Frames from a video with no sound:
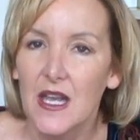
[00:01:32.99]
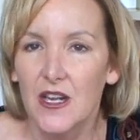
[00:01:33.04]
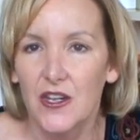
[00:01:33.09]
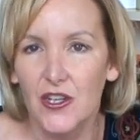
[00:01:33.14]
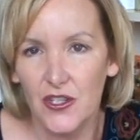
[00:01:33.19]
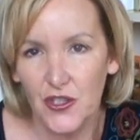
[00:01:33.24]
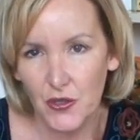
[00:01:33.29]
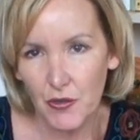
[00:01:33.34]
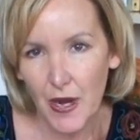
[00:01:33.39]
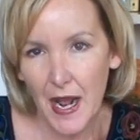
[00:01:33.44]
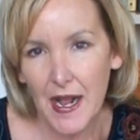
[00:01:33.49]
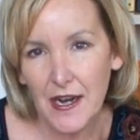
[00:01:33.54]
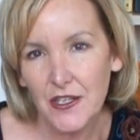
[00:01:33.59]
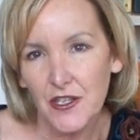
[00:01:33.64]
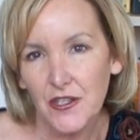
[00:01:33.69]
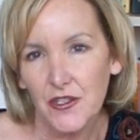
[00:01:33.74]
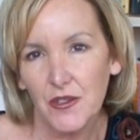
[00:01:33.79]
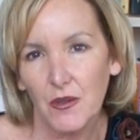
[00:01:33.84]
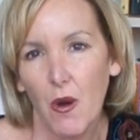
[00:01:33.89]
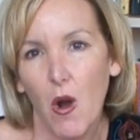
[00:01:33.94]

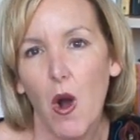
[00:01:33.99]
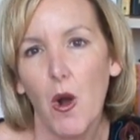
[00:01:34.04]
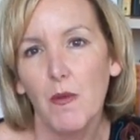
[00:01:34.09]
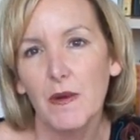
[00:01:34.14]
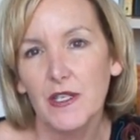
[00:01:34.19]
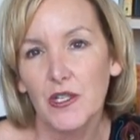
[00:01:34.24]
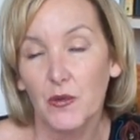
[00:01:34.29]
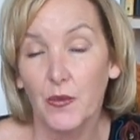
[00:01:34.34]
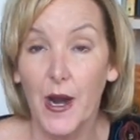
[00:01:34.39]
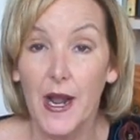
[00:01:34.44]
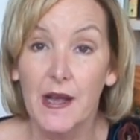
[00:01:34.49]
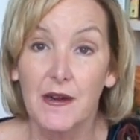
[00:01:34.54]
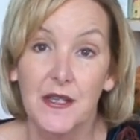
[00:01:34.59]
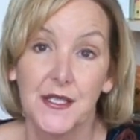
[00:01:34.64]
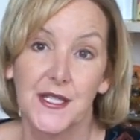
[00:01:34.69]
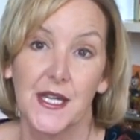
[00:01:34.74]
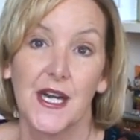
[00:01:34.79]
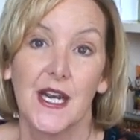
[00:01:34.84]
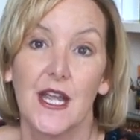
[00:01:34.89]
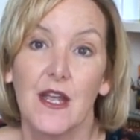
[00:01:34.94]
distractions are always around
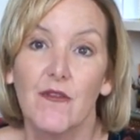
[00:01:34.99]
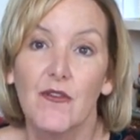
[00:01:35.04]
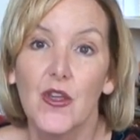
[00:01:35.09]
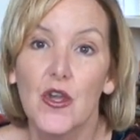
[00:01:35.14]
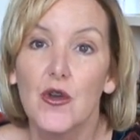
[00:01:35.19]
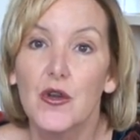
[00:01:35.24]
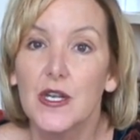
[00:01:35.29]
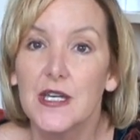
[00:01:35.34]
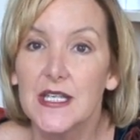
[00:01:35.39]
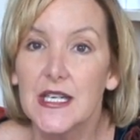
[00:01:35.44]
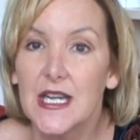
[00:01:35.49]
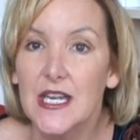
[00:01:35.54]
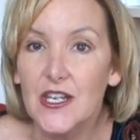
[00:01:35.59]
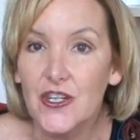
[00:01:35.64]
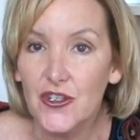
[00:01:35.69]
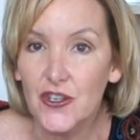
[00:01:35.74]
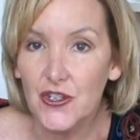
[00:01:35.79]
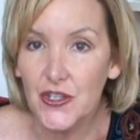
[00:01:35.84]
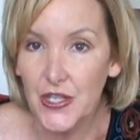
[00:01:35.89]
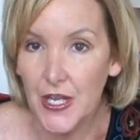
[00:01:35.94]
us, and if you can
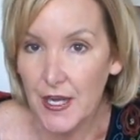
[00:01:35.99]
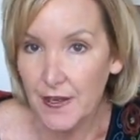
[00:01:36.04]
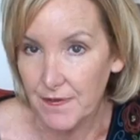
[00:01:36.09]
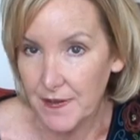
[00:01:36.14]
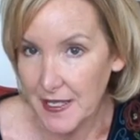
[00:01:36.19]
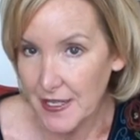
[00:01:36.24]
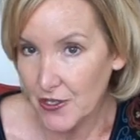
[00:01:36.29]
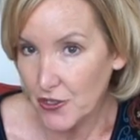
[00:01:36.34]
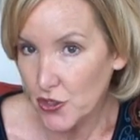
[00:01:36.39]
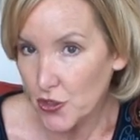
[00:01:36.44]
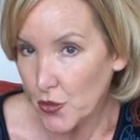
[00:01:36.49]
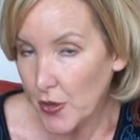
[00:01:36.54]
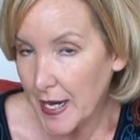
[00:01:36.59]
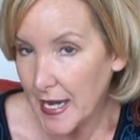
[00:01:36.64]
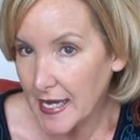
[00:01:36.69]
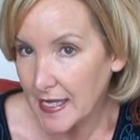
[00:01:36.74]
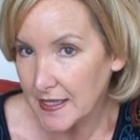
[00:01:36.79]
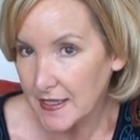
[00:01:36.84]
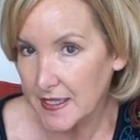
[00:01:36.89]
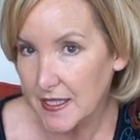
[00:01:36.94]
teach yourself in
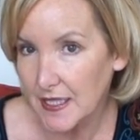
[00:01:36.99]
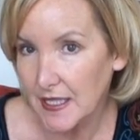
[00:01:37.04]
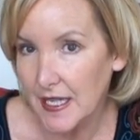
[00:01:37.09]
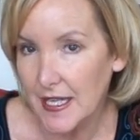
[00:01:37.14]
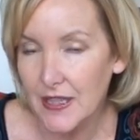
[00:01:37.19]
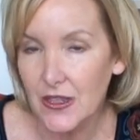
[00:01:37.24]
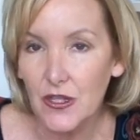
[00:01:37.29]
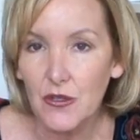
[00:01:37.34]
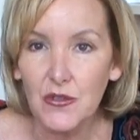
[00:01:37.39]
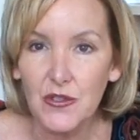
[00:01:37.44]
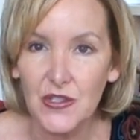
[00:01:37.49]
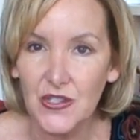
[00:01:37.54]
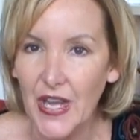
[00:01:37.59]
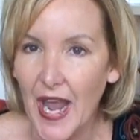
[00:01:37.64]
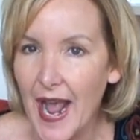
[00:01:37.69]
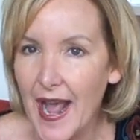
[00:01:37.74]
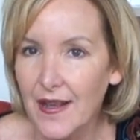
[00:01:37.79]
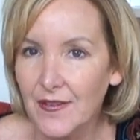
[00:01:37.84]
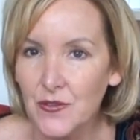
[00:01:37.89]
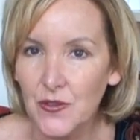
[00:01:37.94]
trance to let those
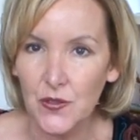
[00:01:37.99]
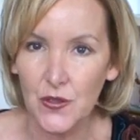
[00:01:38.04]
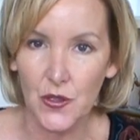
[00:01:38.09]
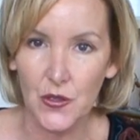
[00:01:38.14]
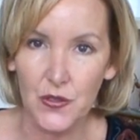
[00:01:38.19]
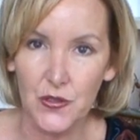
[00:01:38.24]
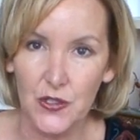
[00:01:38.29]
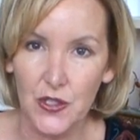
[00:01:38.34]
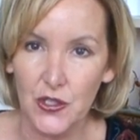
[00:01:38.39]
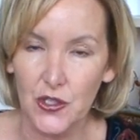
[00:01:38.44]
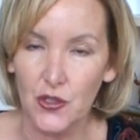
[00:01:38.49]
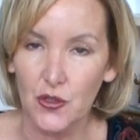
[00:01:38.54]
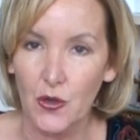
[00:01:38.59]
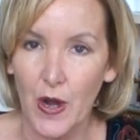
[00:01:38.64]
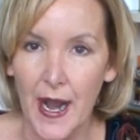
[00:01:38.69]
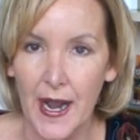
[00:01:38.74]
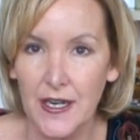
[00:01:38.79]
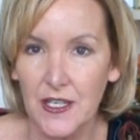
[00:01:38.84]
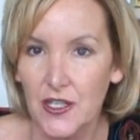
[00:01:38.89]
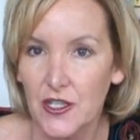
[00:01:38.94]
sounds and those
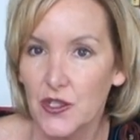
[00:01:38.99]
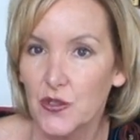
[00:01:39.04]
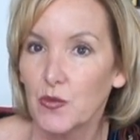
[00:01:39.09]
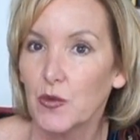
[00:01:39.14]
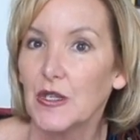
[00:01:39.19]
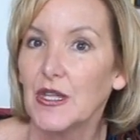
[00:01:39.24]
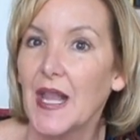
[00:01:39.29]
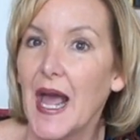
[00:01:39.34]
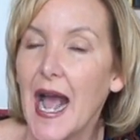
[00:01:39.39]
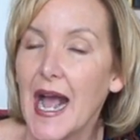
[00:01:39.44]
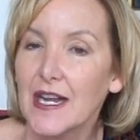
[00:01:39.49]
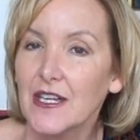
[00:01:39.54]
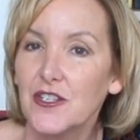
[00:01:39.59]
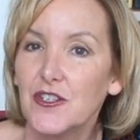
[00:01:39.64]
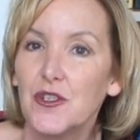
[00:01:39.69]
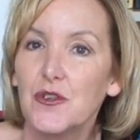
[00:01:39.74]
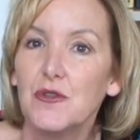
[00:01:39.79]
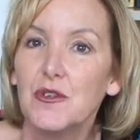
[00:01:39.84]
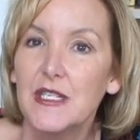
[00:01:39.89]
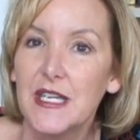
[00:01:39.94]
distractions
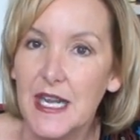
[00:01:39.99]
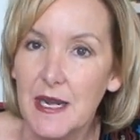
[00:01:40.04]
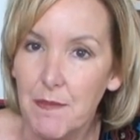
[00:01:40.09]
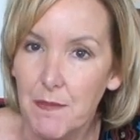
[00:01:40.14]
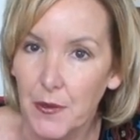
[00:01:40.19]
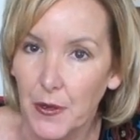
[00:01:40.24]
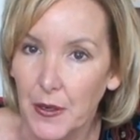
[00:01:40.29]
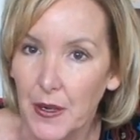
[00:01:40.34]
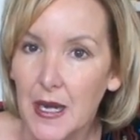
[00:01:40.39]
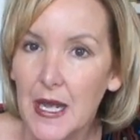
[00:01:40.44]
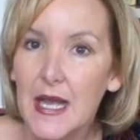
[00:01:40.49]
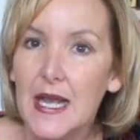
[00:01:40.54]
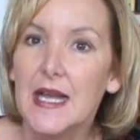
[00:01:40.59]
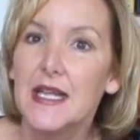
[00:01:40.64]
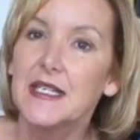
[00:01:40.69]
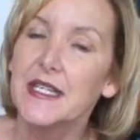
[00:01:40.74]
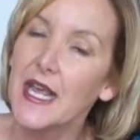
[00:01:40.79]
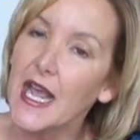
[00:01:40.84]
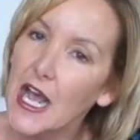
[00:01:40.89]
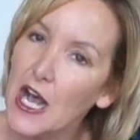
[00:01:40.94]
relax you deeper,
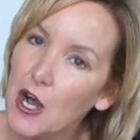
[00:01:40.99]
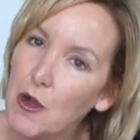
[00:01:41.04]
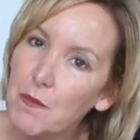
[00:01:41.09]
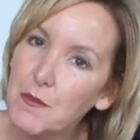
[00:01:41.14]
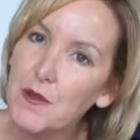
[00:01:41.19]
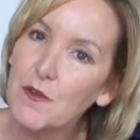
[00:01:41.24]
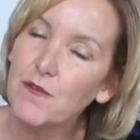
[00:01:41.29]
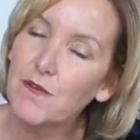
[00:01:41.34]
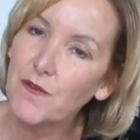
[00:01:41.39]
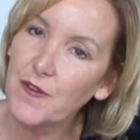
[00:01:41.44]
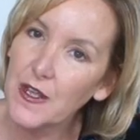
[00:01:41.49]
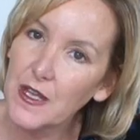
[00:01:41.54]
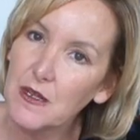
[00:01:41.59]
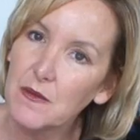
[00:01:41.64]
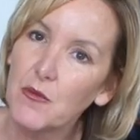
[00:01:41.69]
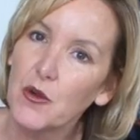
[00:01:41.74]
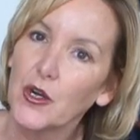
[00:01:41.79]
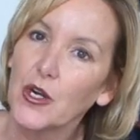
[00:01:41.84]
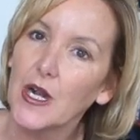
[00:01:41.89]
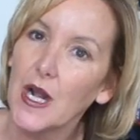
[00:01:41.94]
to help you feel
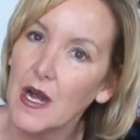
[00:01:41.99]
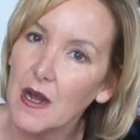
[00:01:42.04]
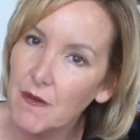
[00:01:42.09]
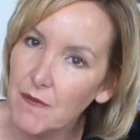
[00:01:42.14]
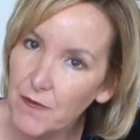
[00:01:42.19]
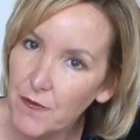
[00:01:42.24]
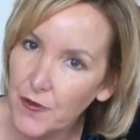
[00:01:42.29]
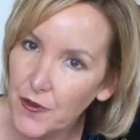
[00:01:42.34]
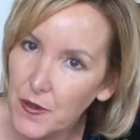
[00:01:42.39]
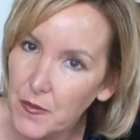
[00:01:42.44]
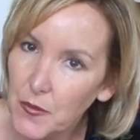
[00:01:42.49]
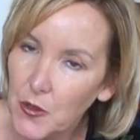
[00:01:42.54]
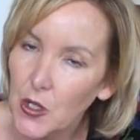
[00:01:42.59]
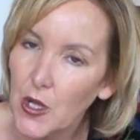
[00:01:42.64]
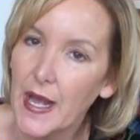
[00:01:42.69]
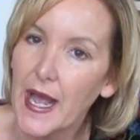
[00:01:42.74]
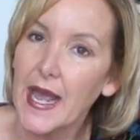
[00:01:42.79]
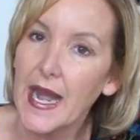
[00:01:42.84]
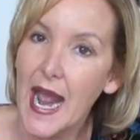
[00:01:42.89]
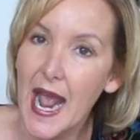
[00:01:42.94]
more comfortable
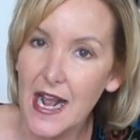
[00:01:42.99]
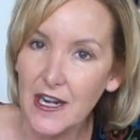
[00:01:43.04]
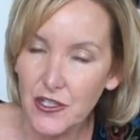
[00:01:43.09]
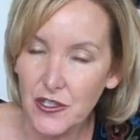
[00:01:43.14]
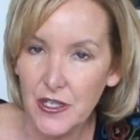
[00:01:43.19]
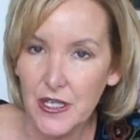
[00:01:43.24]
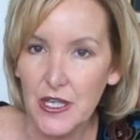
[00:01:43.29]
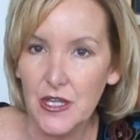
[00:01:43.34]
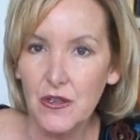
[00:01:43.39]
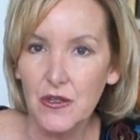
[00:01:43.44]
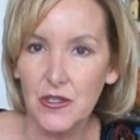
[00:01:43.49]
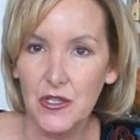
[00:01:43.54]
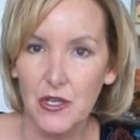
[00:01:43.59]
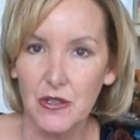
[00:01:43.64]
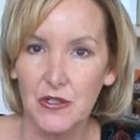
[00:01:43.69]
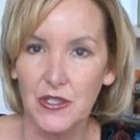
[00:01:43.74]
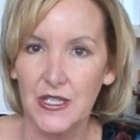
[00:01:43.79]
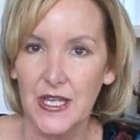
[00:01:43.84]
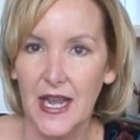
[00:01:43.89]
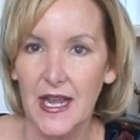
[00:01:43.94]
and actually use
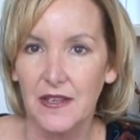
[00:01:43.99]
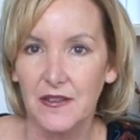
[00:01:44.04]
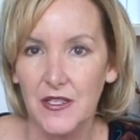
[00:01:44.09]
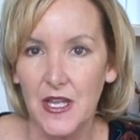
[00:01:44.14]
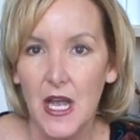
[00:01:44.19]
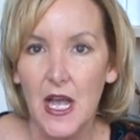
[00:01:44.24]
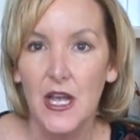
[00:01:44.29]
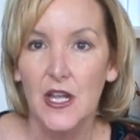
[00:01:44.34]
those sounds